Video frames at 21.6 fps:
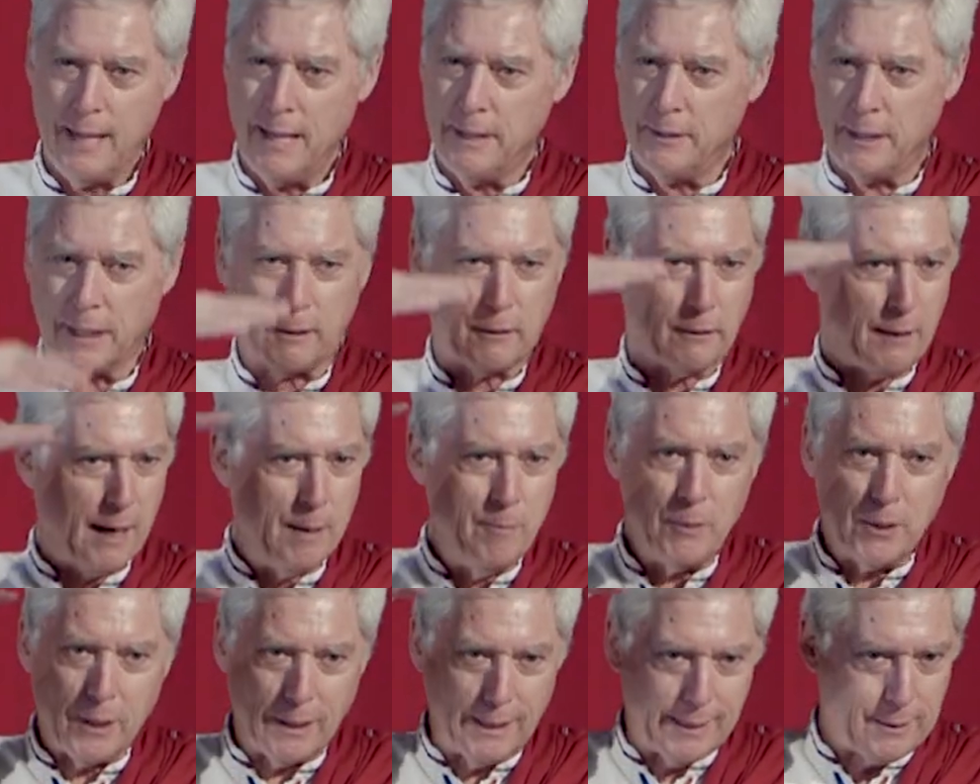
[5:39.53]
The creme
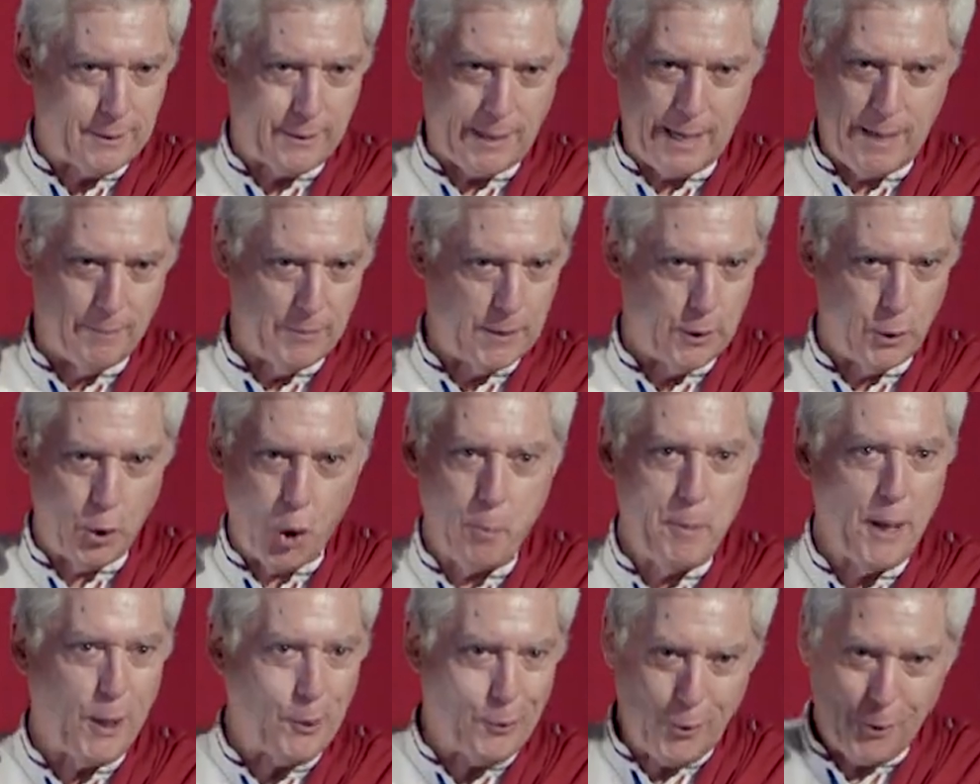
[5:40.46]
de la creme, the
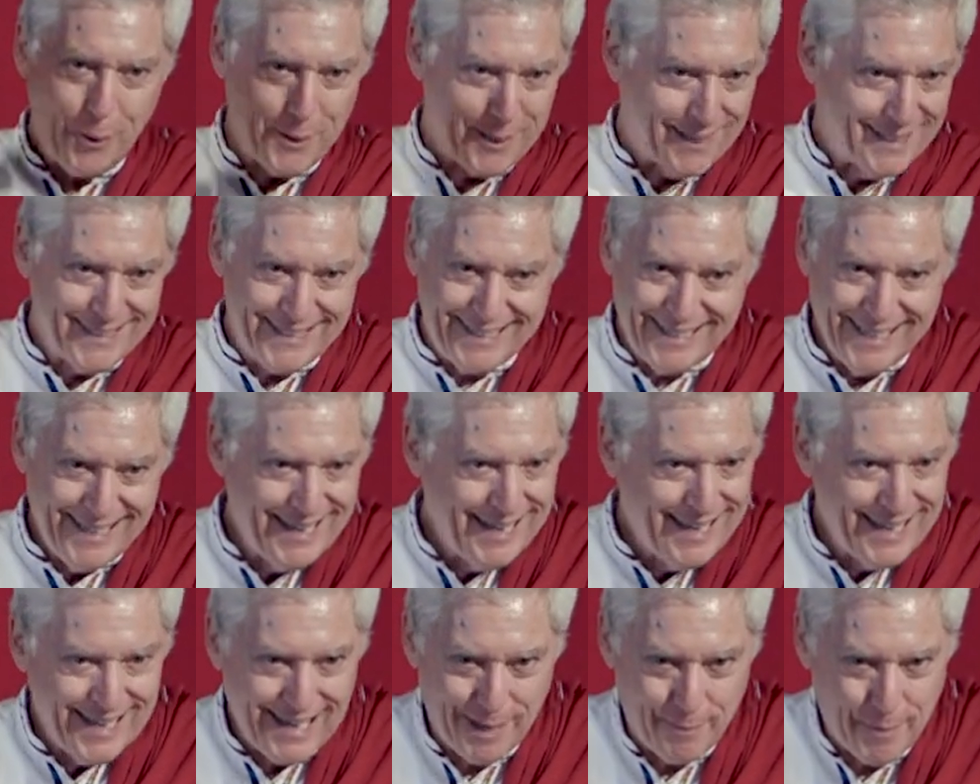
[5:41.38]
Nobel laureates
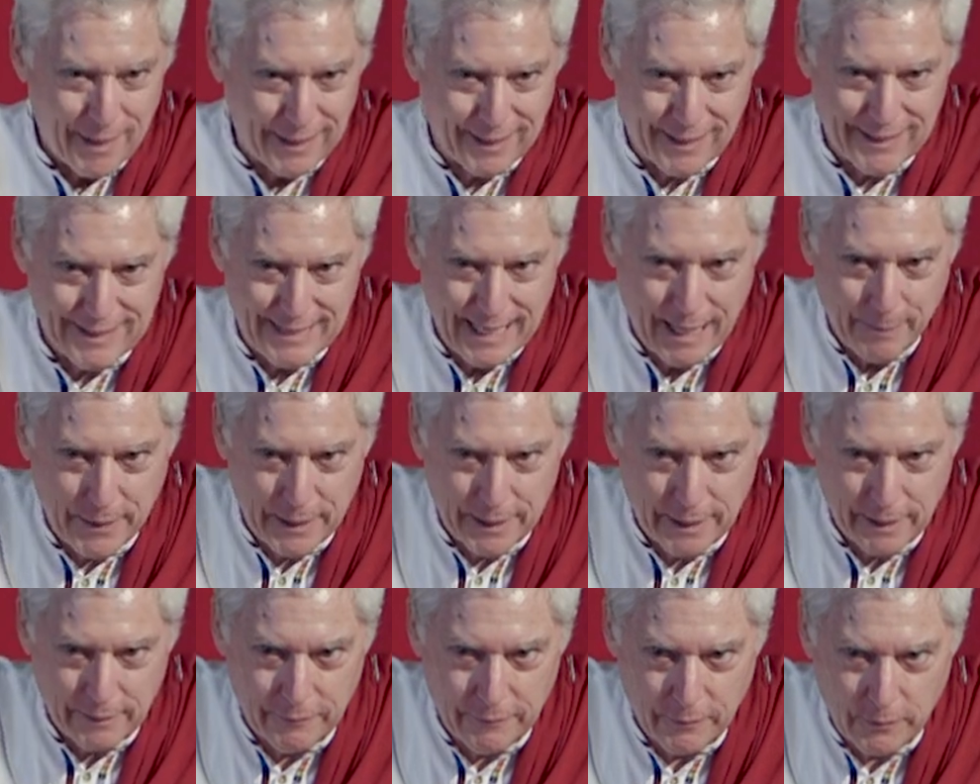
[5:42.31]
among
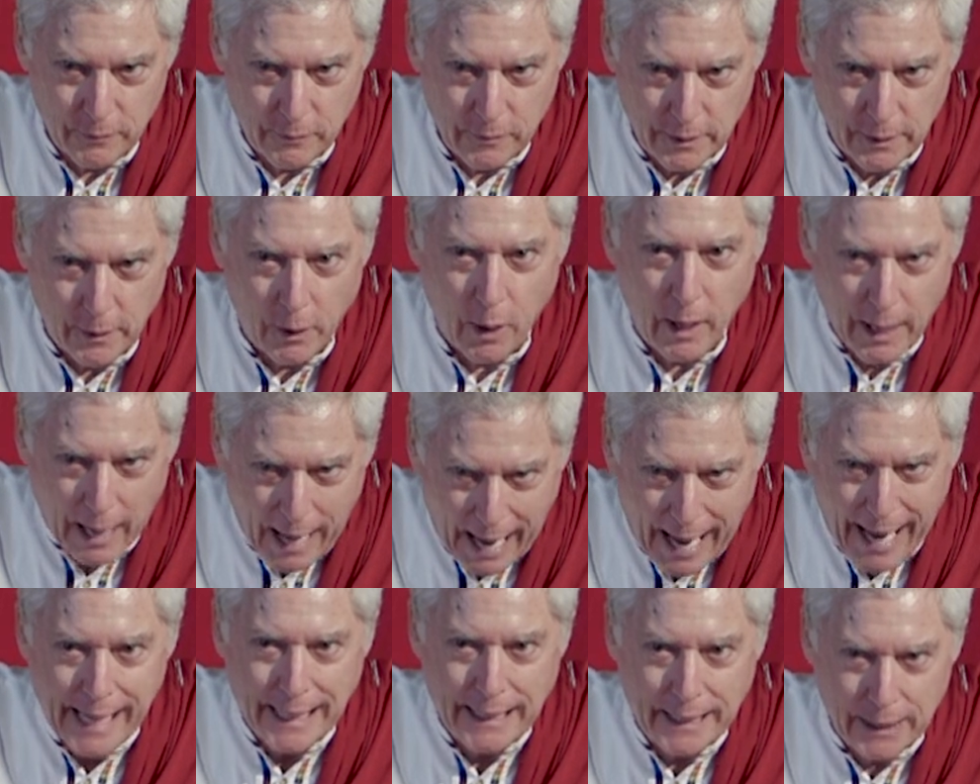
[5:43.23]
contemplative,
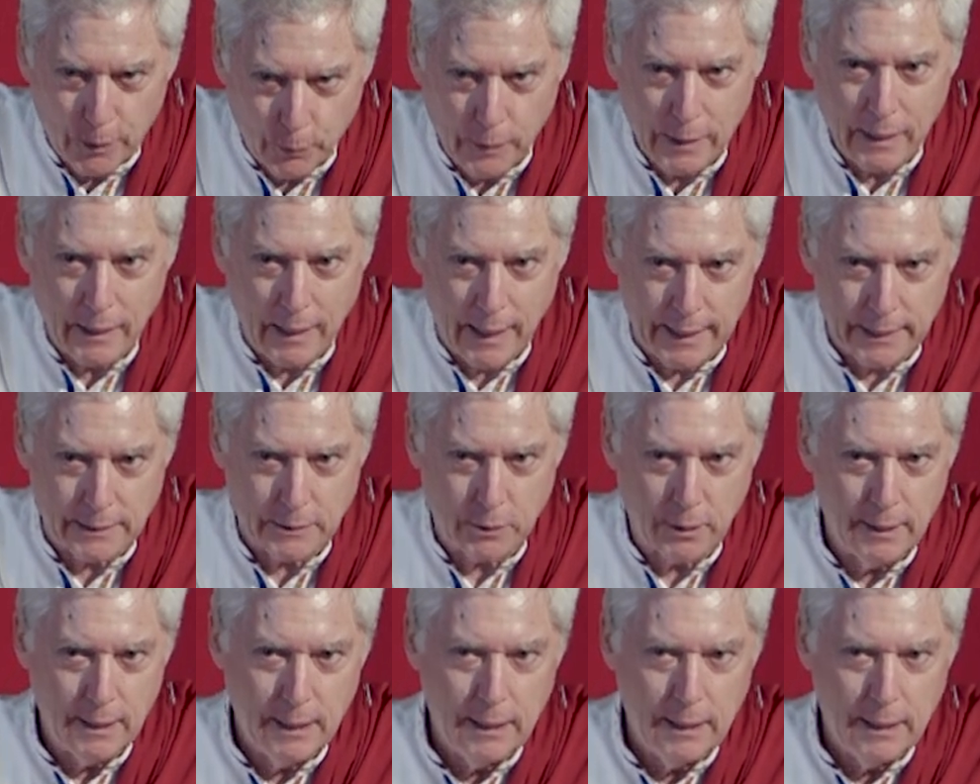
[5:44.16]
highly realized